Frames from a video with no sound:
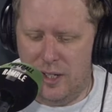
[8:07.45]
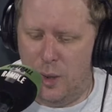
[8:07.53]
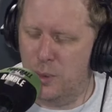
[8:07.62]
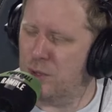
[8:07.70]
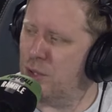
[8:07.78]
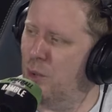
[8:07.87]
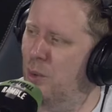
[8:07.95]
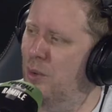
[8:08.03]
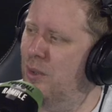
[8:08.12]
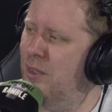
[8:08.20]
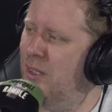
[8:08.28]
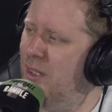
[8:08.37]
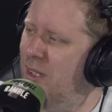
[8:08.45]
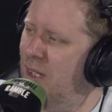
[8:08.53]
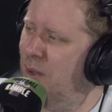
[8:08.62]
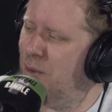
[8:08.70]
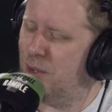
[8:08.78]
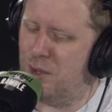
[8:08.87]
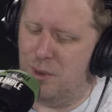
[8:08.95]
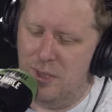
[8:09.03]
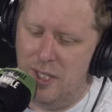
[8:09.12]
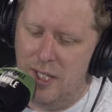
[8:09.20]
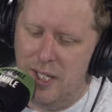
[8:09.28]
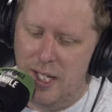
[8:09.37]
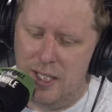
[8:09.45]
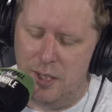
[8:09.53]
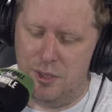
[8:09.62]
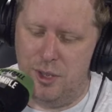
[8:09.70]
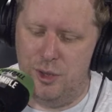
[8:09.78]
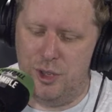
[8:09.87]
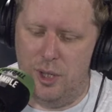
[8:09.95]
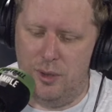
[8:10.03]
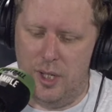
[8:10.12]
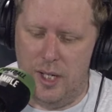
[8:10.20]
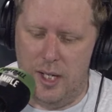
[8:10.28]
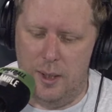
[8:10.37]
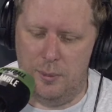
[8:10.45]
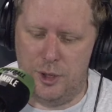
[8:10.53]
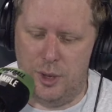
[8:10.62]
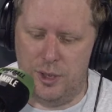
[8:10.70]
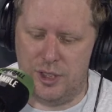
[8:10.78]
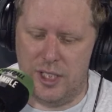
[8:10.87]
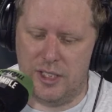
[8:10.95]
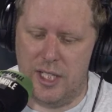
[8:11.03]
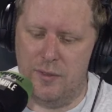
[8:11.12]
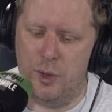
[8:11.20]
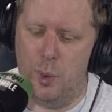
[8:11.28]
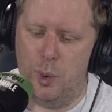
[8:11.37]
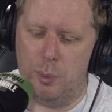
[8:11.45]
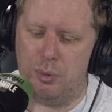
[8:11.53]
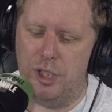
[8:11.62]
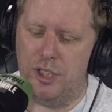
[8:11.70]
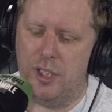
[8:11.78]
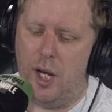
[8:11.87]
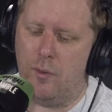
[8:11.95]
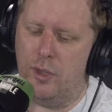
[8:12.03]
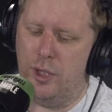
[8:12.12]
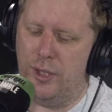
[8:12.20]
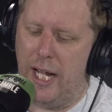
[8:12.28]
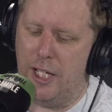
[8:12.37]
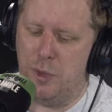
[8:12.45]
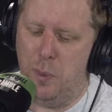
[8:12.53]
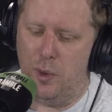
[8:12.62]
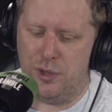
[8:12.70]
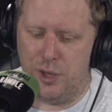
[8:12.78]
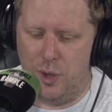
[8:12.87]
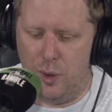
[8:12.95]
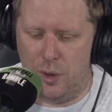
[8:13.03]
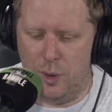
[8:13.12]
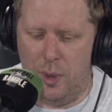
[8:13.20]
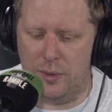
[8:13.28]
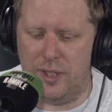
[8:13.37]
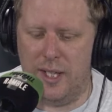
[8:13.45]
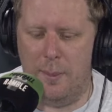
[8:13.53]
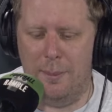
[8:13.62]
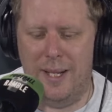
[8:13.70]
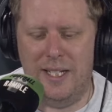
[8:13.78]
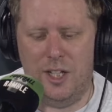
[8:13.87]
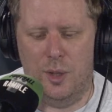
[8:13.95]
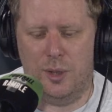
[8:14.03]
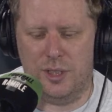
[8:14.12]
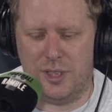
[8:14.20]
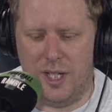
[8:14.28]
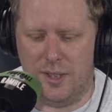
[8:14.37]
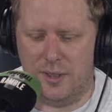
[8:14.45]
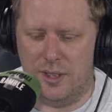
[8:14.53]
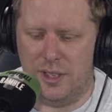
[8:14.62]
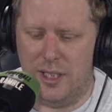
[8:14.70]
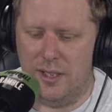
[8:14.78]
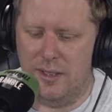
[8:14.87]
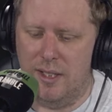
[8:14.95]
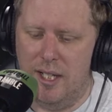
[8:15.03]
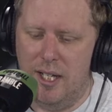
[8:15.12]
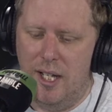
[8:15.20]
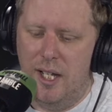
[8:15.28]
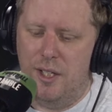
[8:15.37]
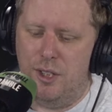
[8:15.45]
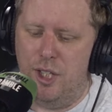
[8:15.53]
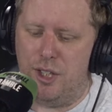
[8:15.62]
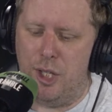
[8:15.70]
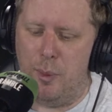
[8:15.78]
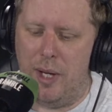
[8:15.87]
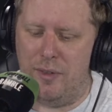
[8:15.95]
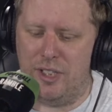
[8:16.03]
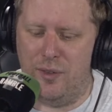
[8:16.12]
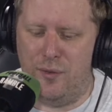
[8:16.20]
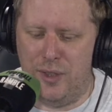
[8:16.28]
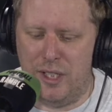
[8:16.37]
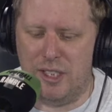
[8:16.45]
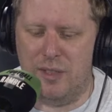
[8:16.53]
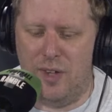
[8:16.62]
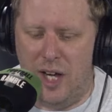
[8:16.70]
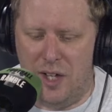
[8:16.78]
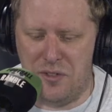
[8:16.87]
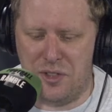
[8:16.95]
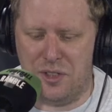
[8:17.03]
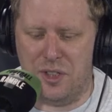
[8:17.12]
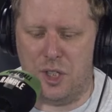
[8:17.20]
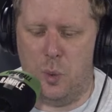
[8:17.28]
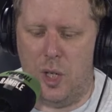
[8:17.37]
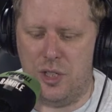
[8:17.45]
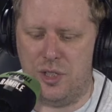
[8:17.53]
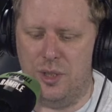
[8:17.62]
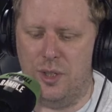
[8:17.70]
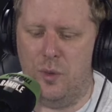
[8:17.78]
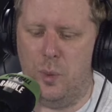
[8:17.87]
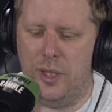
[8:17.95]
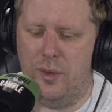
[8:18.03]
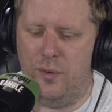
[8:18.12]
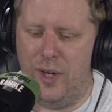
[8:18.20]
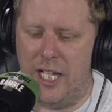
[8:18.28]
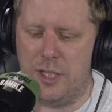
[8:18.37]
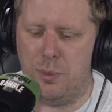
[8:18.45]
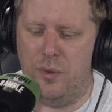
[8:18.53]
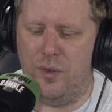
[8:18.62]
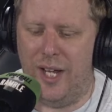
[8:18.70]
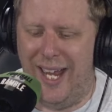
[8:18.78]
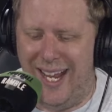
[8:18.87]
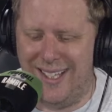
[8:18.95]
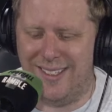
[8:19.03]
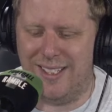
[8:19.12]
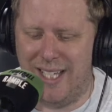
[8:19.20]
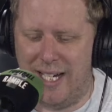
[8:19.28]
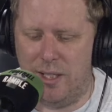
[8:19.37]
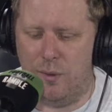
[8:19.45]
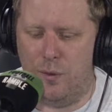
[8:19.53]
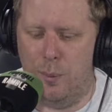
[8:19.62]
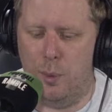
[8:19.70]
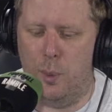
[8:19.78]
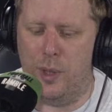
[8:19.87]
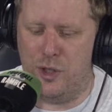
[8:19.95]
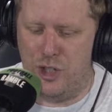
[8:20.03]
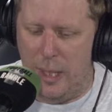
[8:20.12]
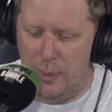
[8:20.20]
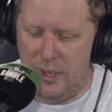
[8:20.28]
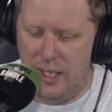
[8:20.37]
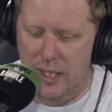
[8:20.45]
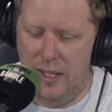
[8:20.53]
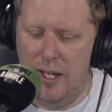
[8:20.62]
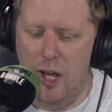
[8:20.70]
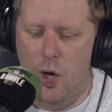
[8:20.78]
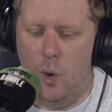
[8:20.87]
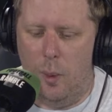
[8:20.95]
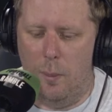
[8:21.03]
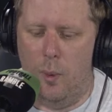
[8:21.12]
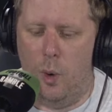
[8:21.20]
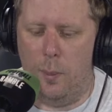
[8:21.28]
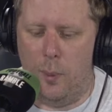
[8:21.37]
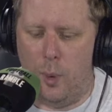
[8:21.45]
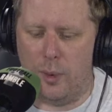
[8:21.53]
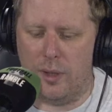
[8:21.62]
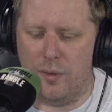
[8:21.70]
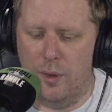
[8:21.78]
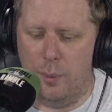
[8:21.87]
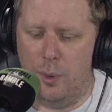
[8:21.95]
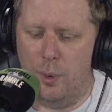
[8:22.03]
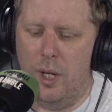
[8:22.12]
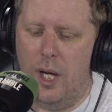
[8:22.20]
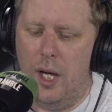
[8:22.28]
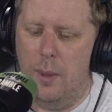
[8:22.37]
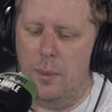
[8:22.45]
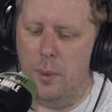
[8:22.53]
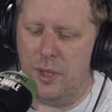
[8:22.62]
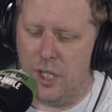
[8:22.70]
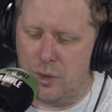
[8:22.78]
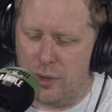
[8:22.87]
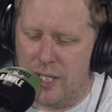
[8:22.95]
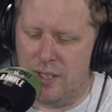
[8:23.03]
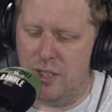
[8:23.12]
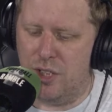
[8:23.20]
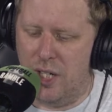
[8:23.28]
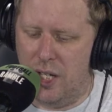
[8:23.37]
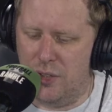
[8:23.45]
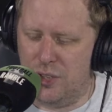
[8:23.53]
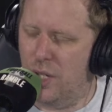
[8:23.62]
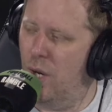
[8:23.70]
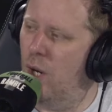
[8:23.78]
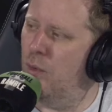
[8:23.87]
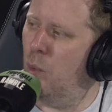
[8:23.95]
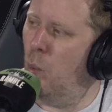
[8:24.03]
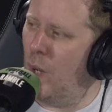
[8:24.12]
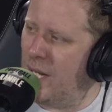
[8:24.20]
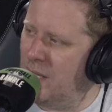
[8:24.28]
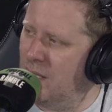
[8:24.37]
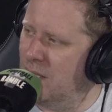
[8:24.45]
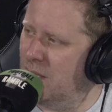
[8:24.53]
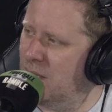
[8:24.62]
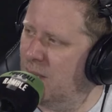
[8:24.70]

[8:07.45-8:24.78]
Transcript: Old school. Old school. Hello to you, Shona. Um, Shona says, given all the pressure currently on Ange Postecoglou after their mediocre start to the season, do you think we have a definitive answer to the question of whether fans prefer entertaining football with jeopardy or more boring football but with a greater chance of wins?